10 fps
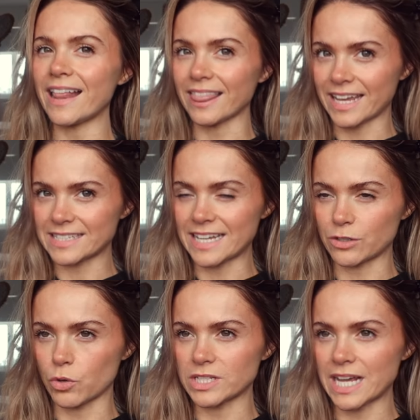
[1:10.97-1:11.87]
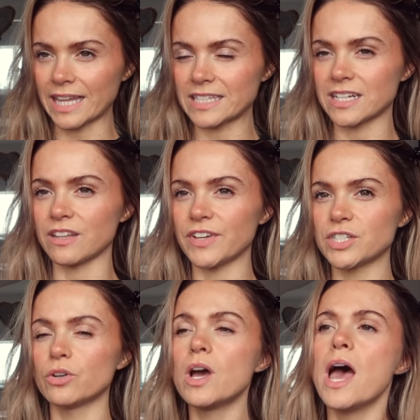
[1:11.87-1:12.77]
Like I said, I'll go into that later in the
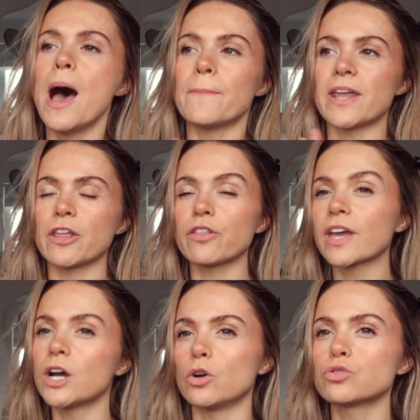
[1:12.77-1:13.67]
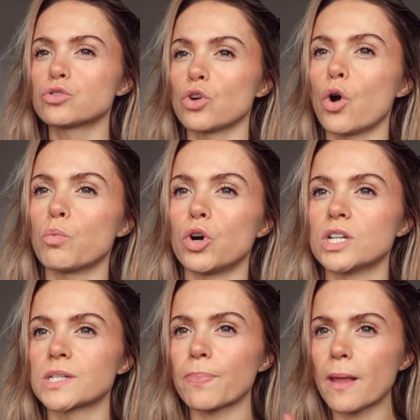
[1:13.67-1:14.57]
video. But another thing I also saw
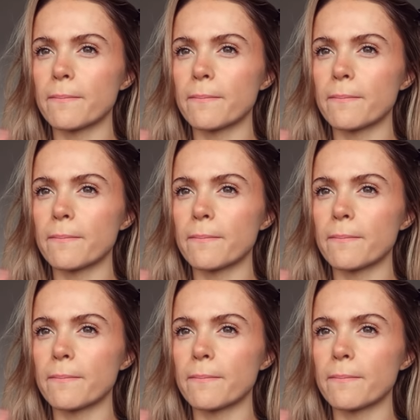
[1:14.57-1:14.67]
was,